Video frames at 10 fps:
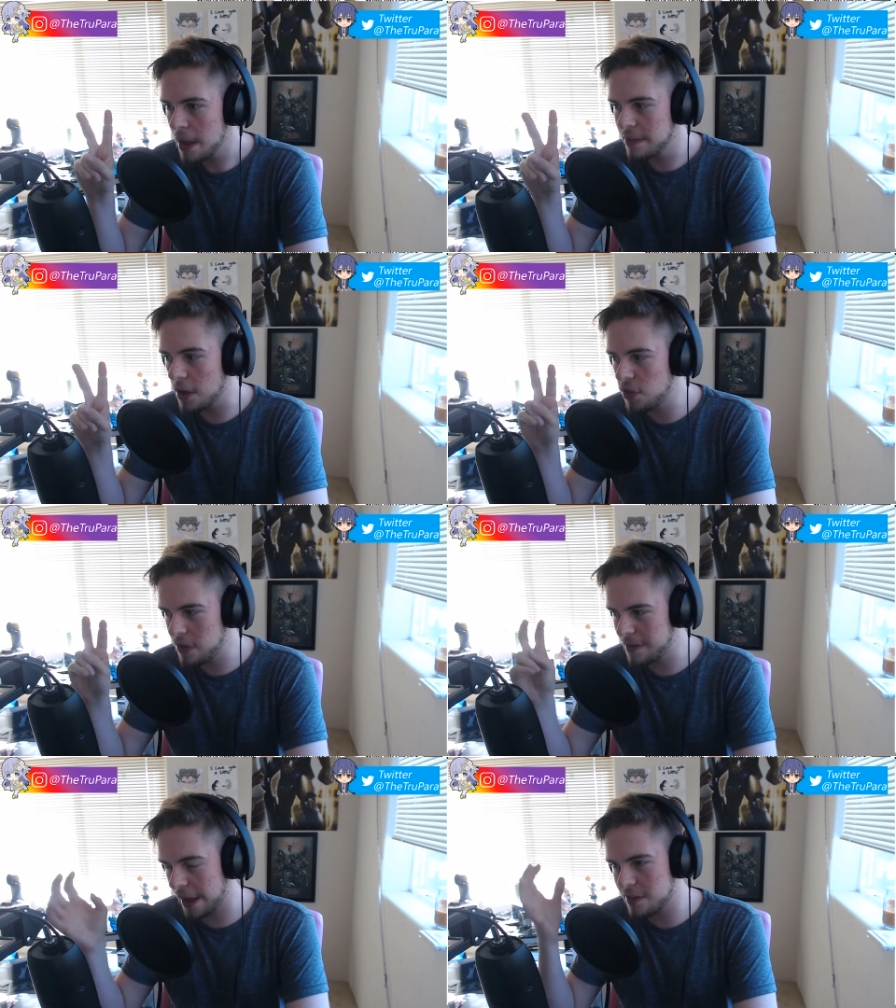Now this
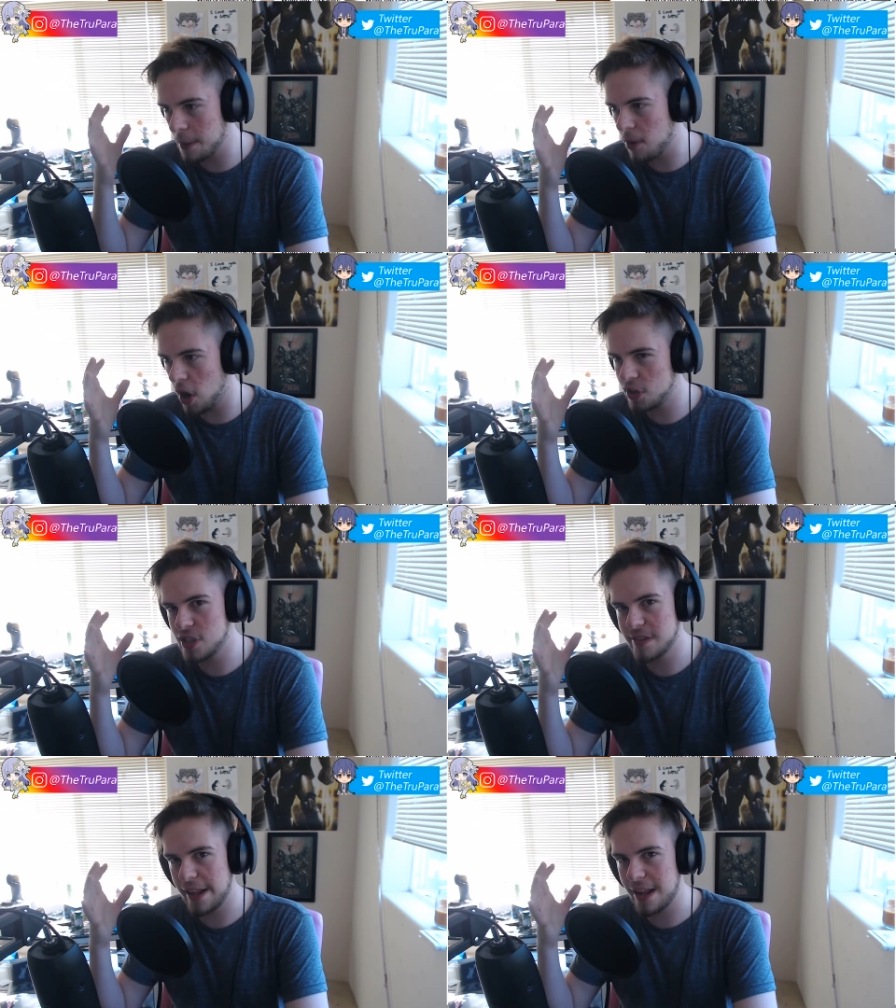is like
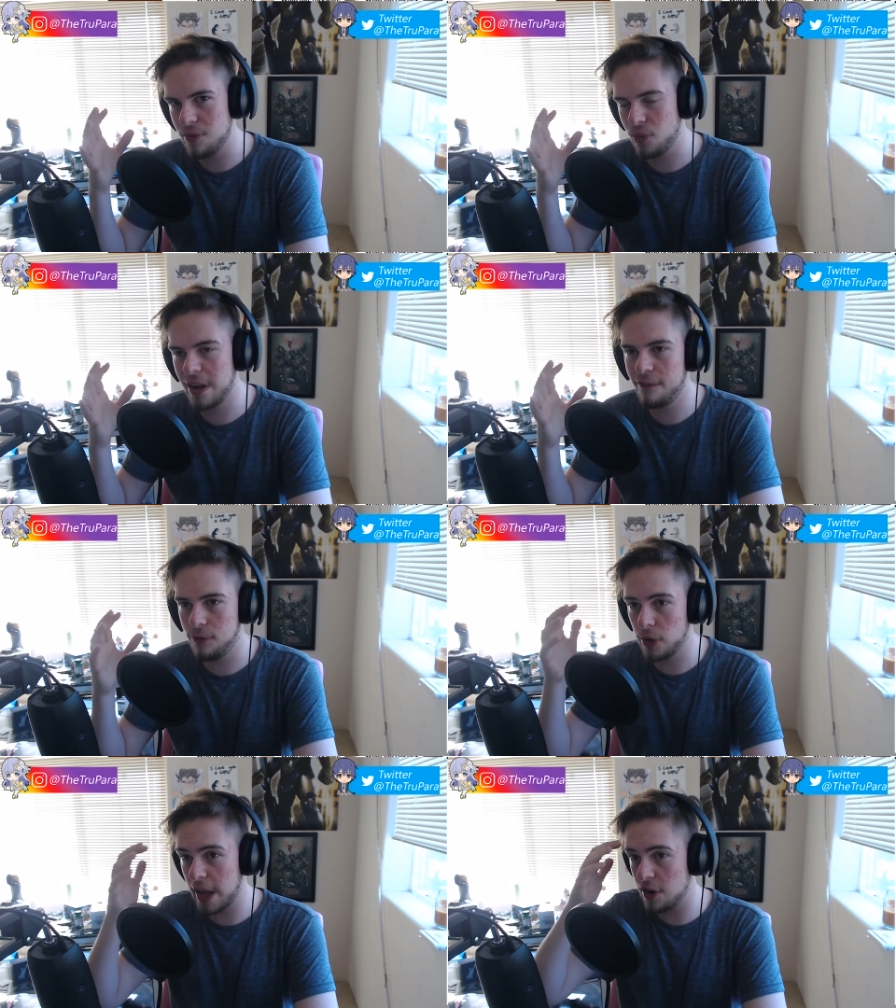subconscious, they didn't really
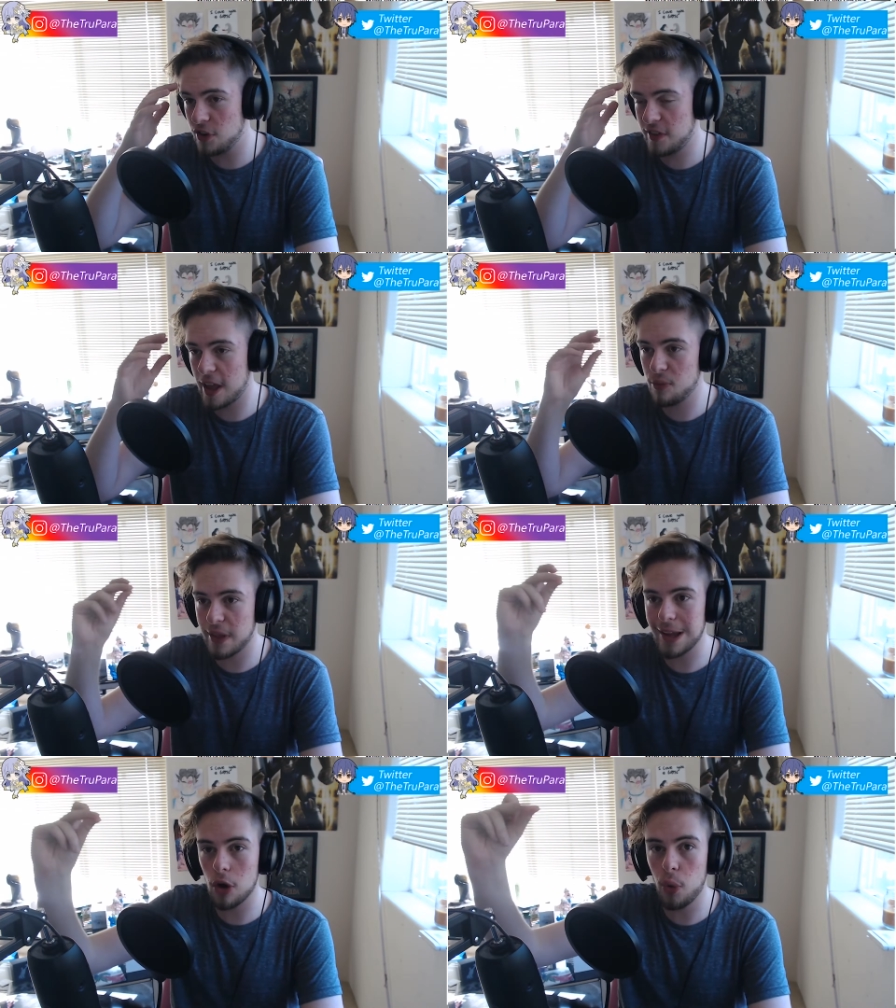fully understand, it was
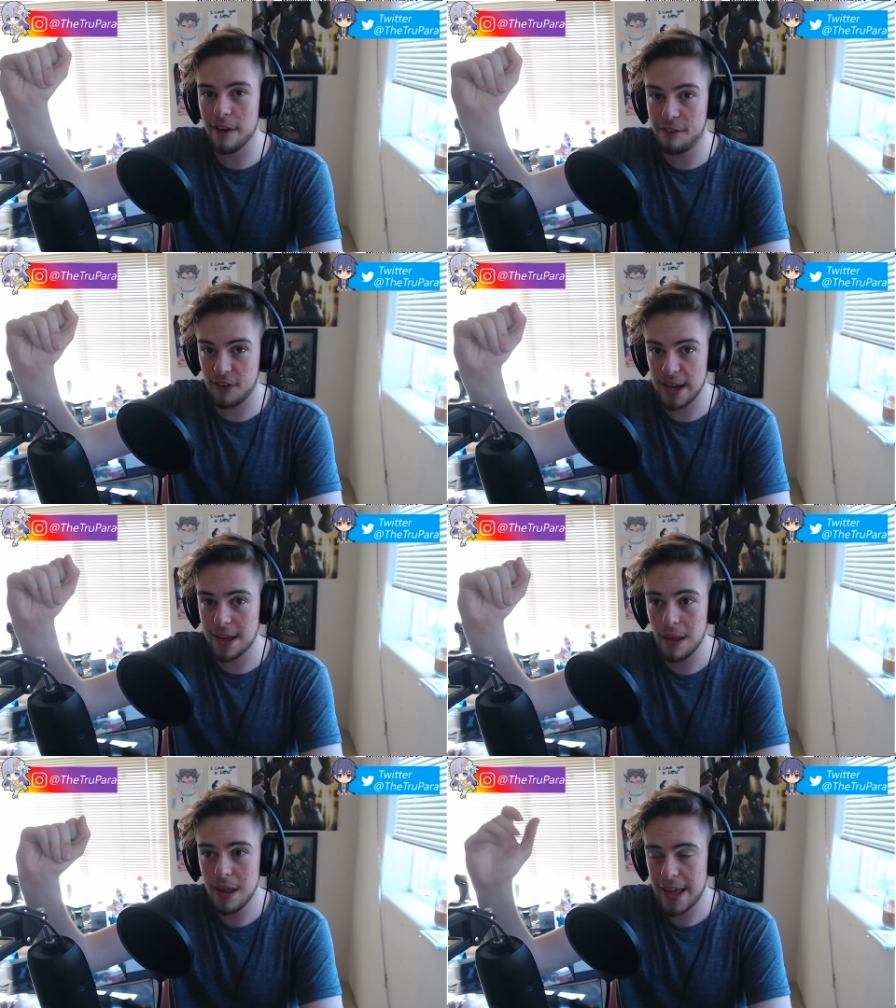like a quick
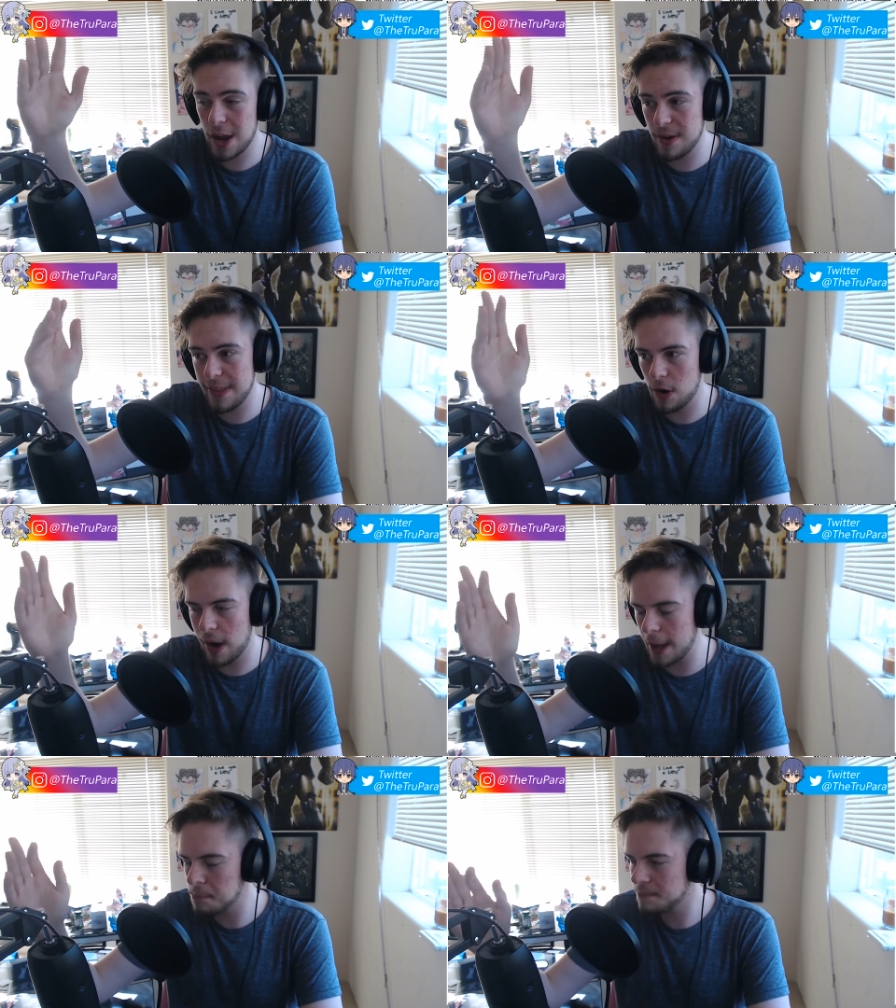flick here and there, right?